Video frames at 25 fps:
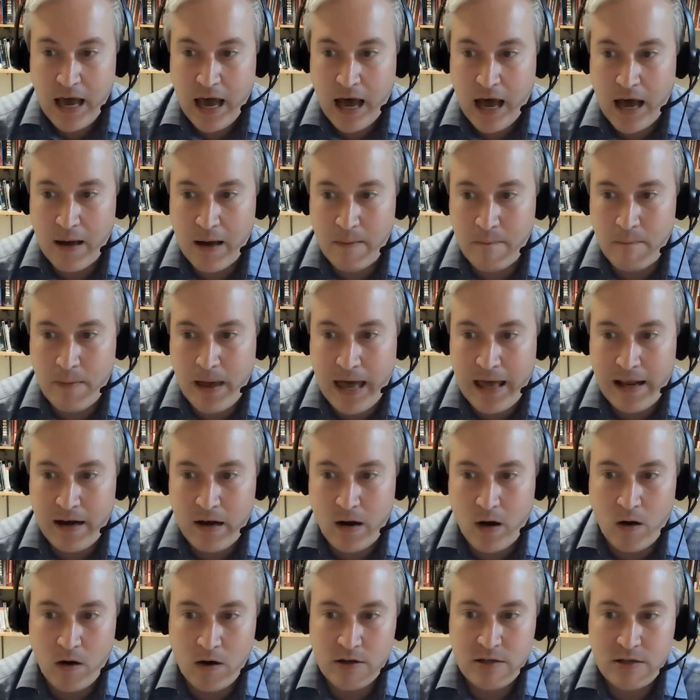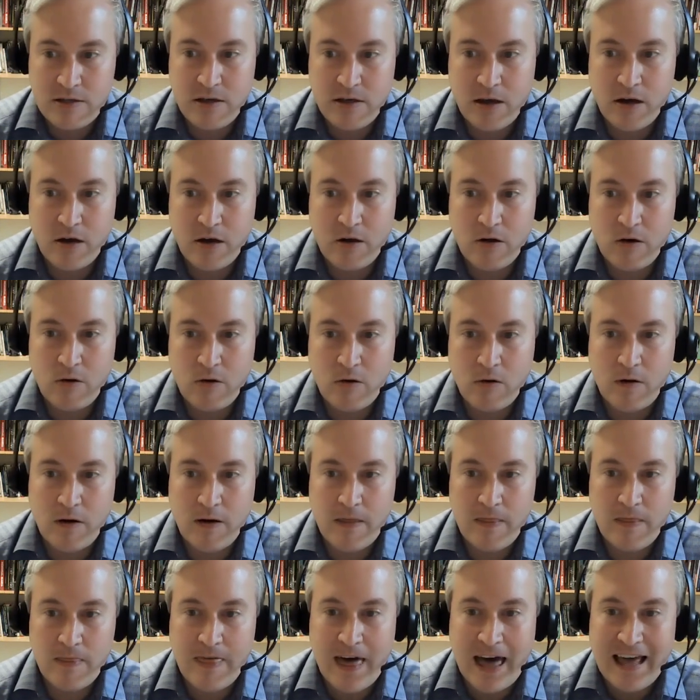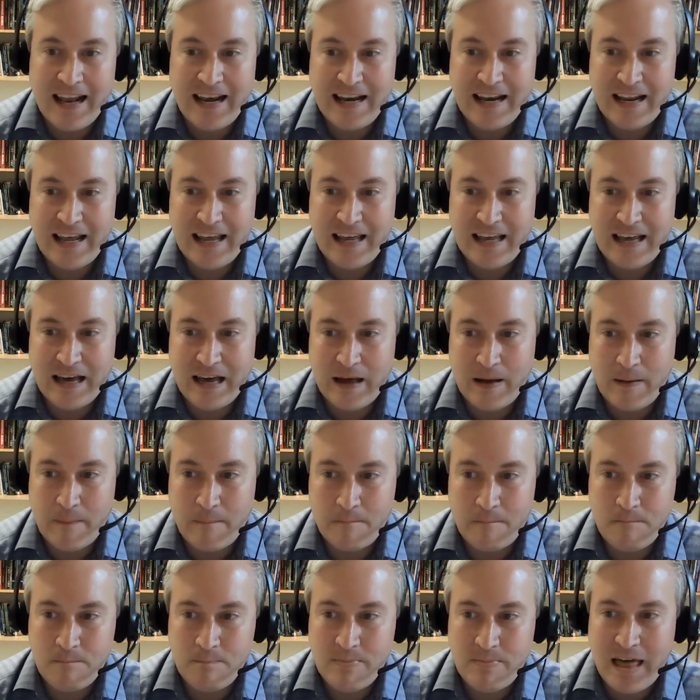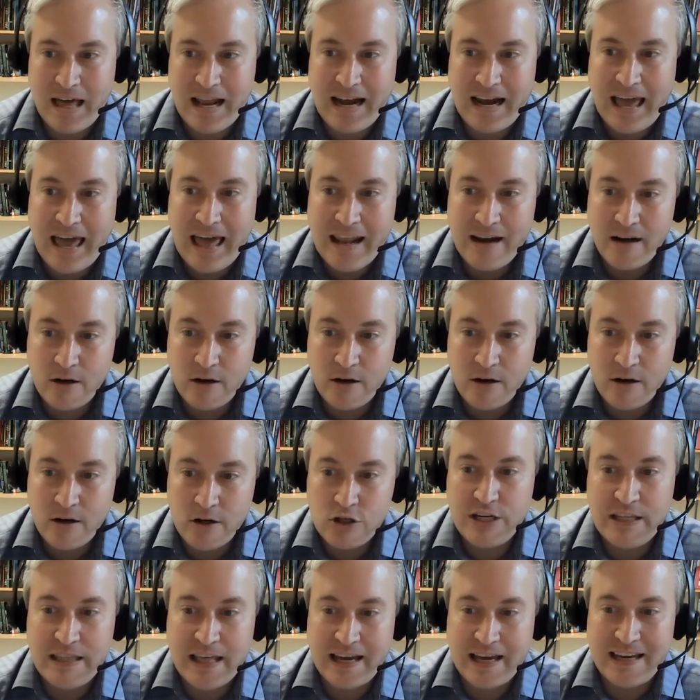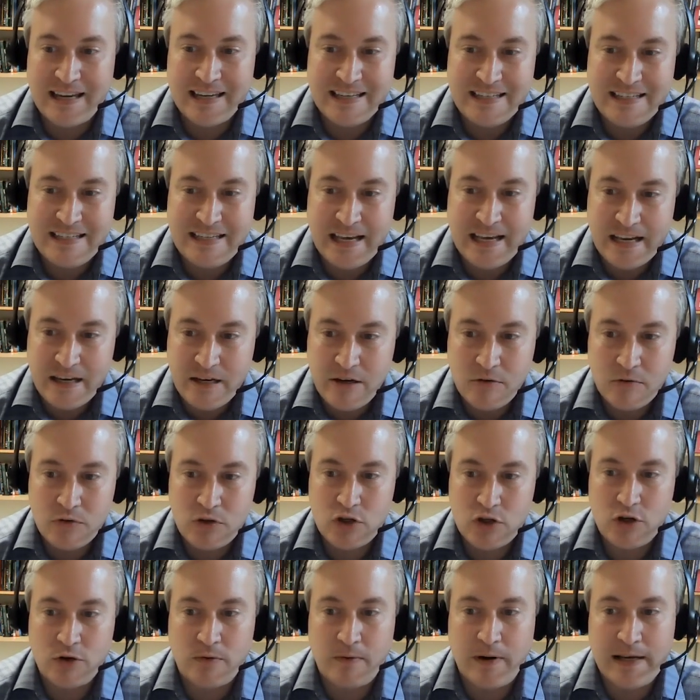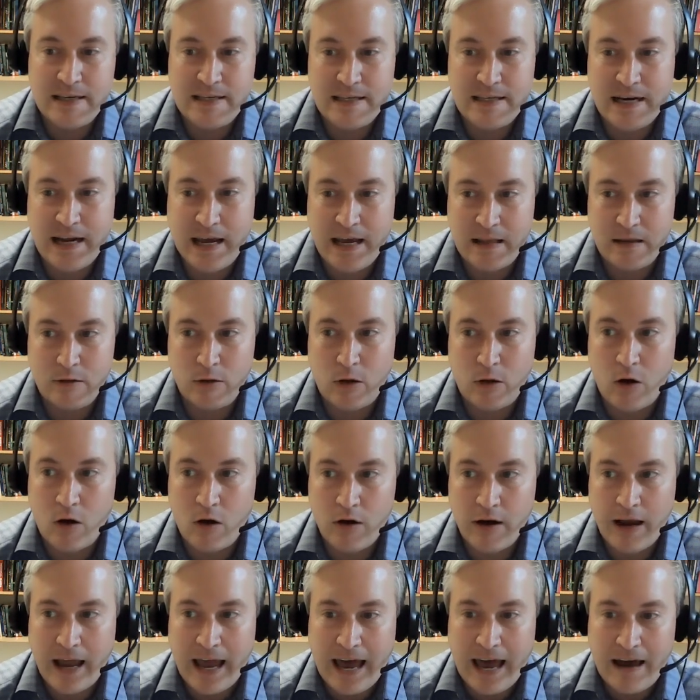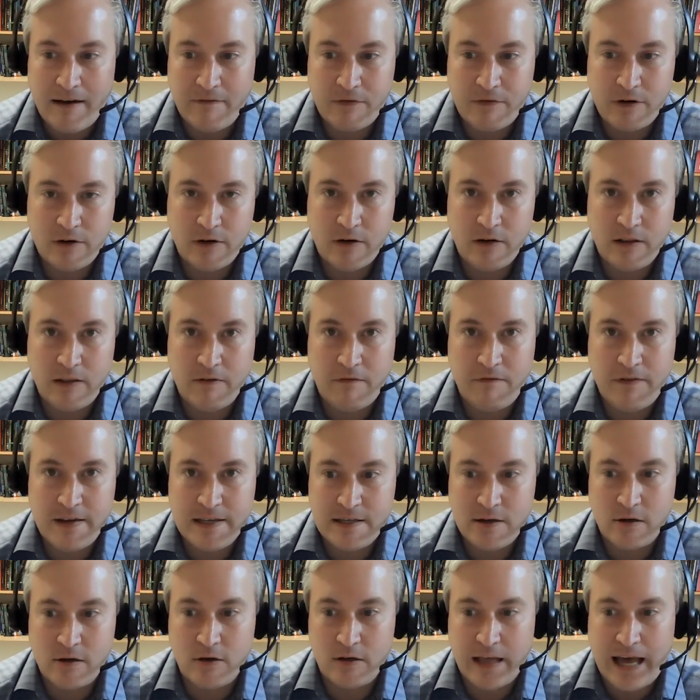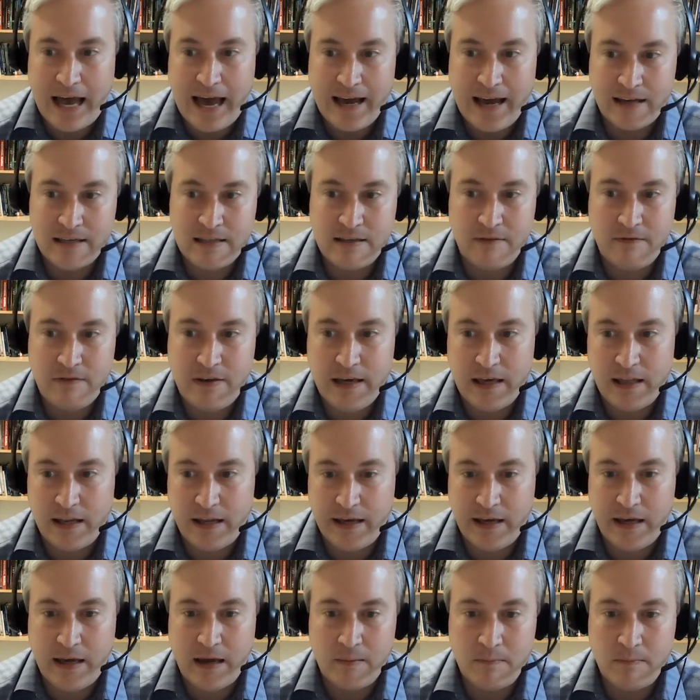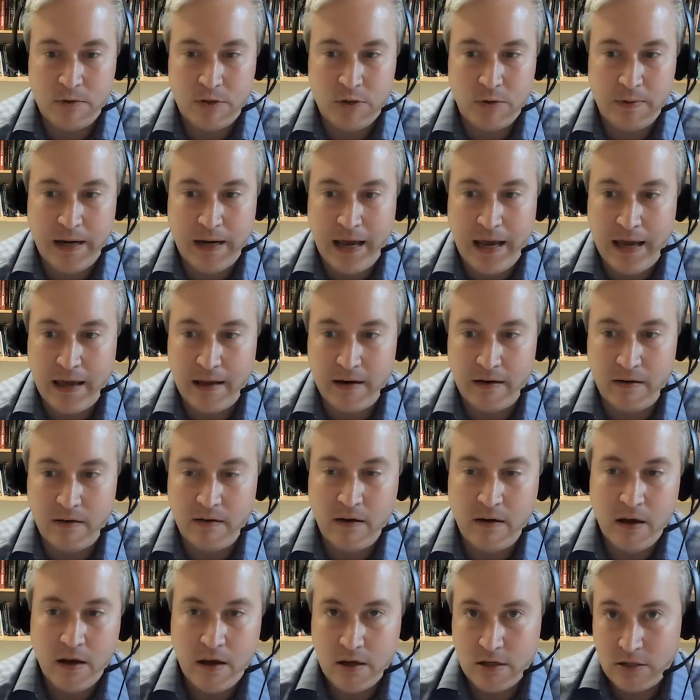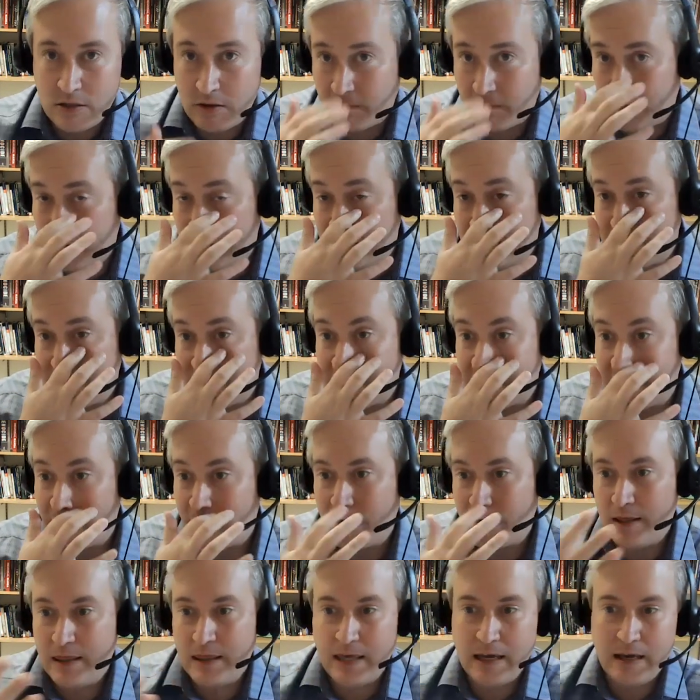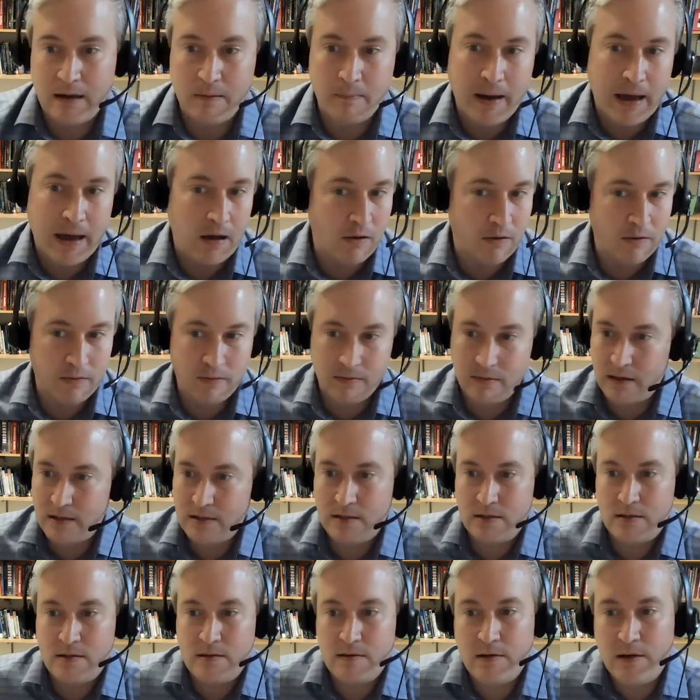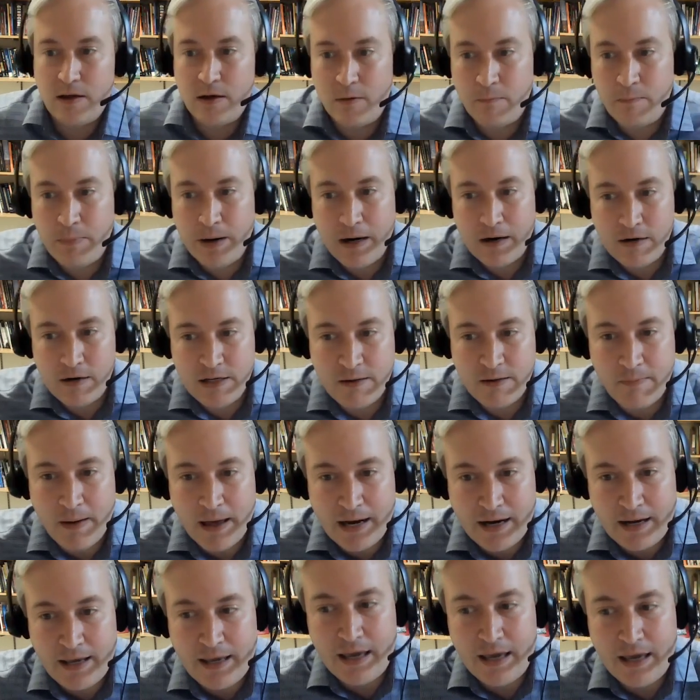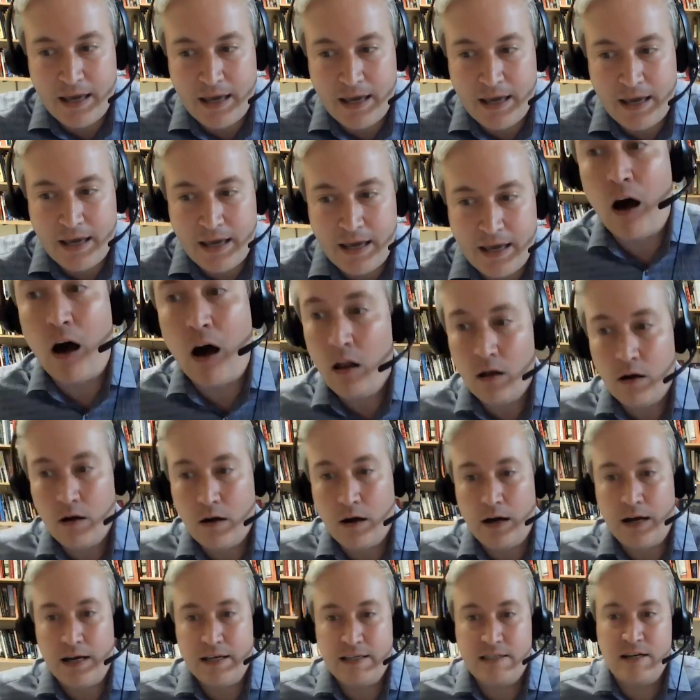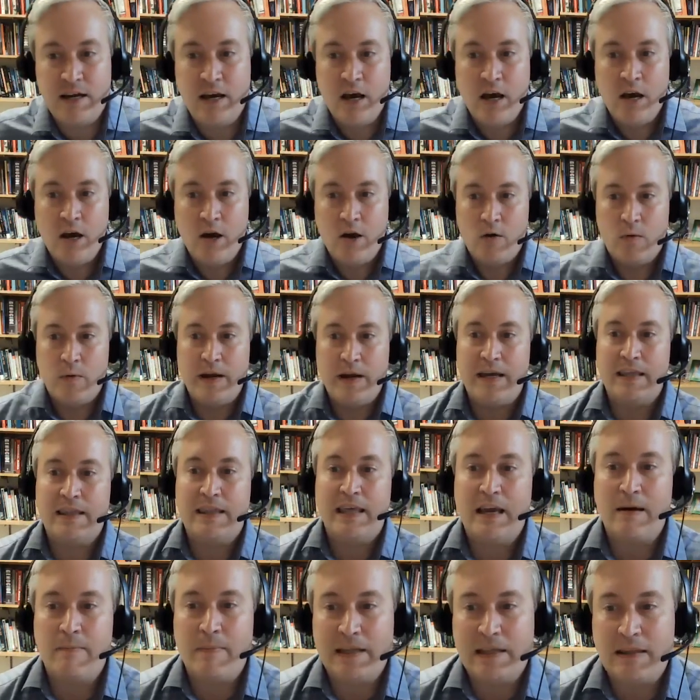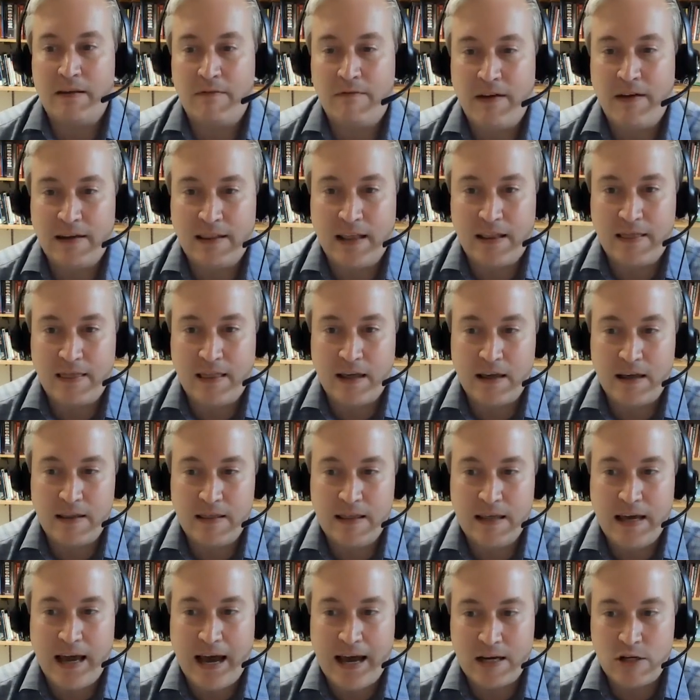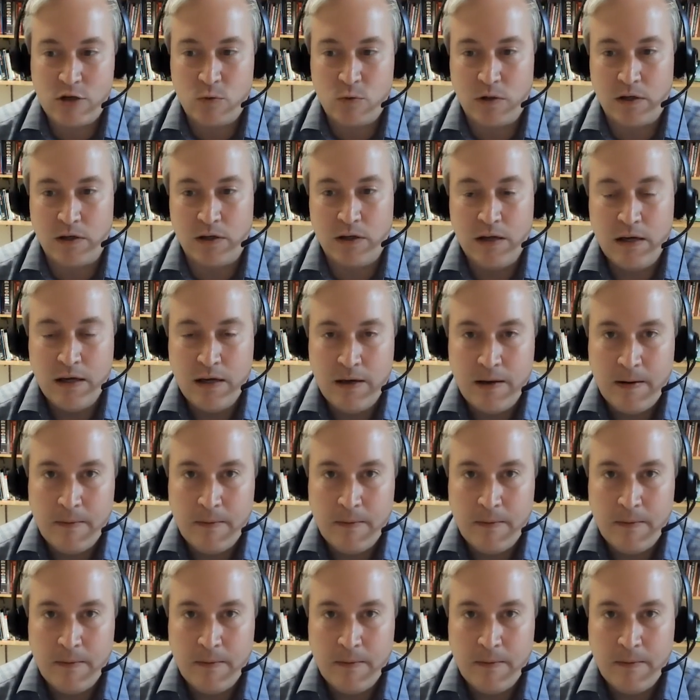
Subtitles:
And also that that energy that continues to resonate long after the physical acts of killing come to an end. So for instance, if we think about this, paradigmatic case of the Holocaust, we can think about the fact that the actual